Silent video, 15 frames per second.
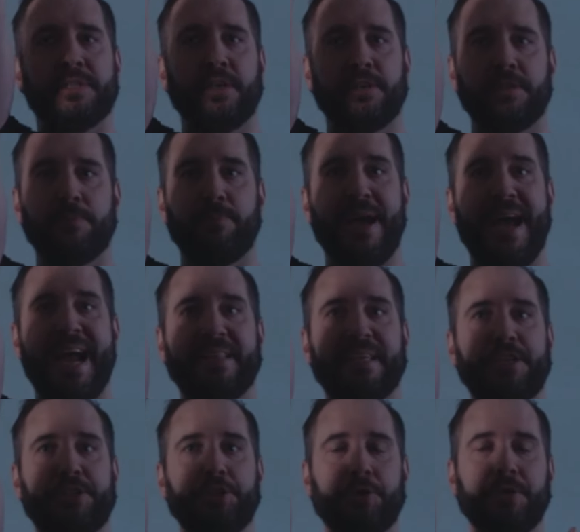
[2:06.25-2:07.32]
start to pack
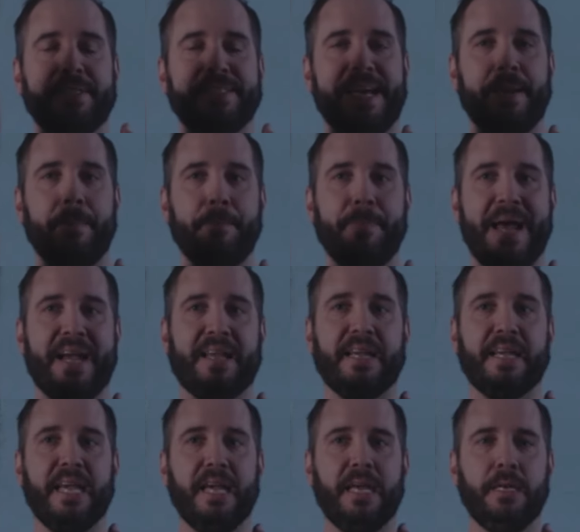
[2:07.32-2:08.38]
that shoulder down and back
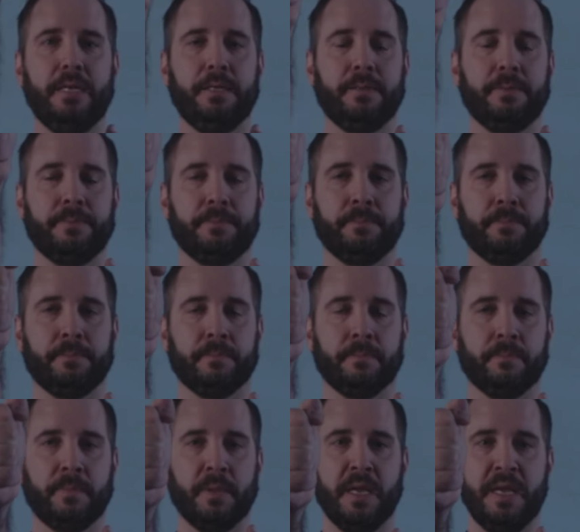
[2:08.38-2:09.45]
again.
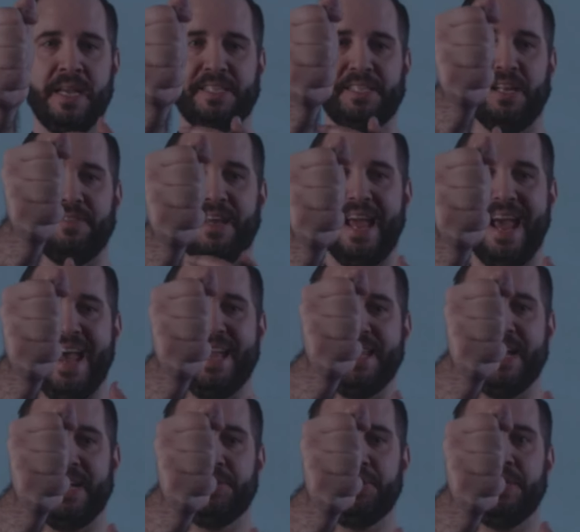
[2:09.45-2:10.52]
So that
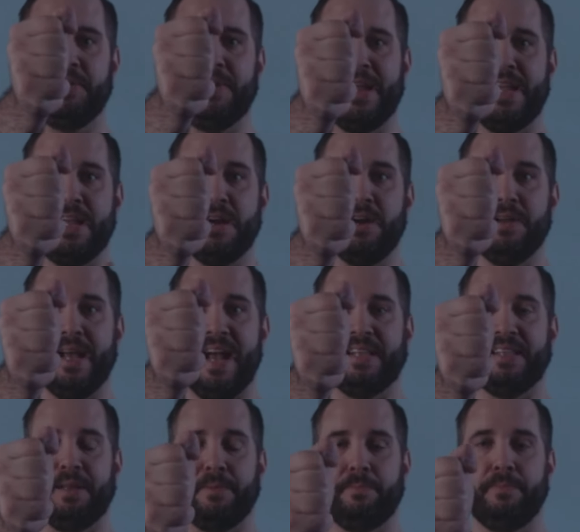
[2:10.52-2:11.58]
adduction right here, that
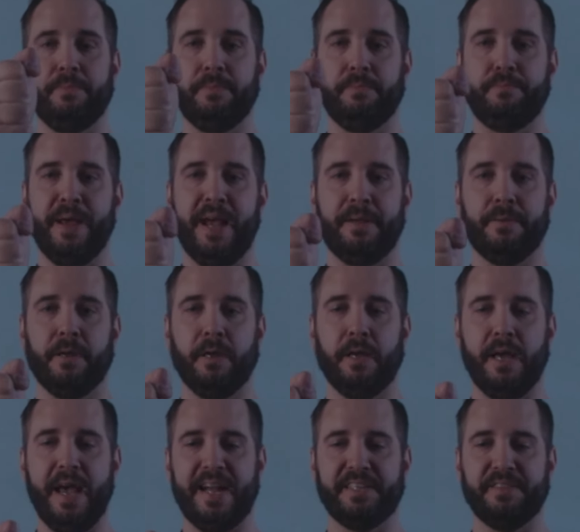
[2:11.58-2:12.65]

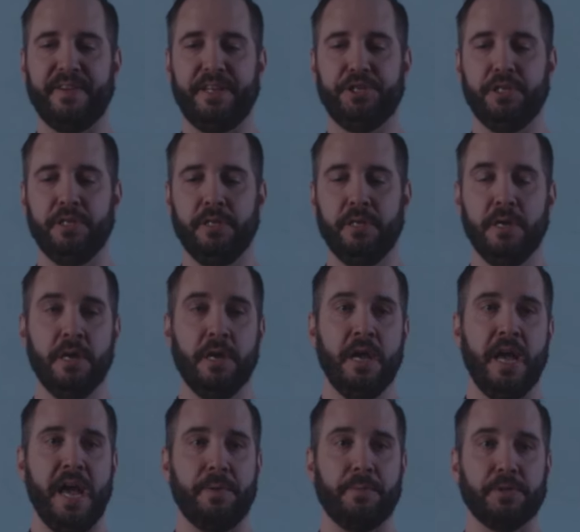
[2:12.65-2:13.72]
pec activation,
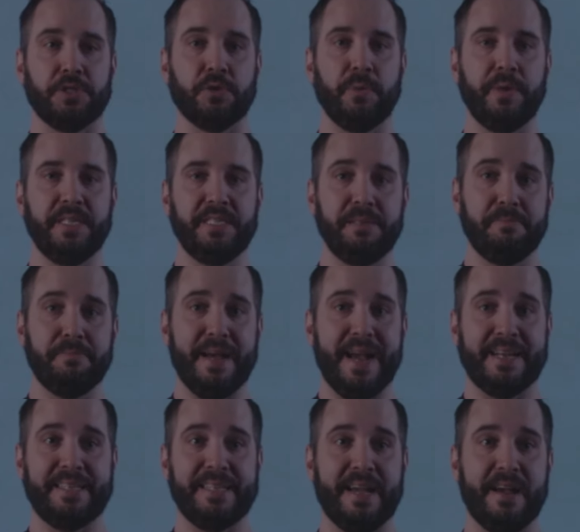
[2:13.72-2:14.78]
and we're squeezing
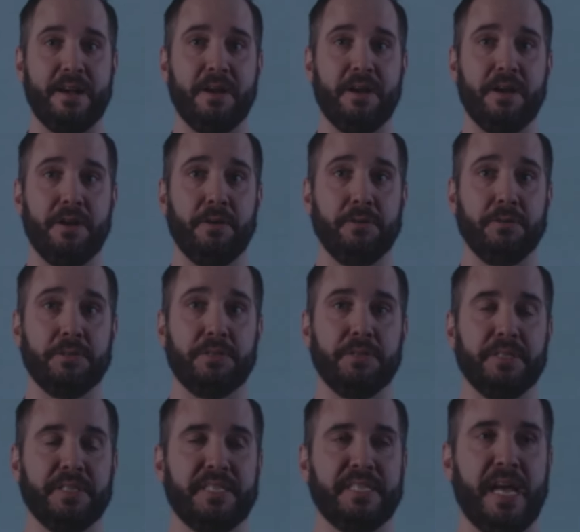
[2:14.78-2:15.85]
back down
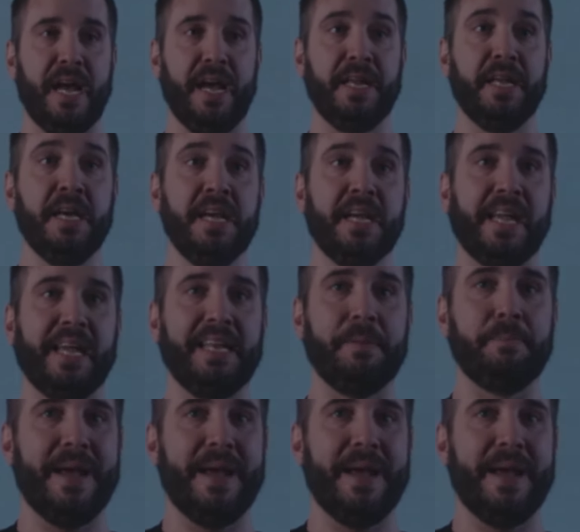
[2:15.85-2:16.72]
to the side, getting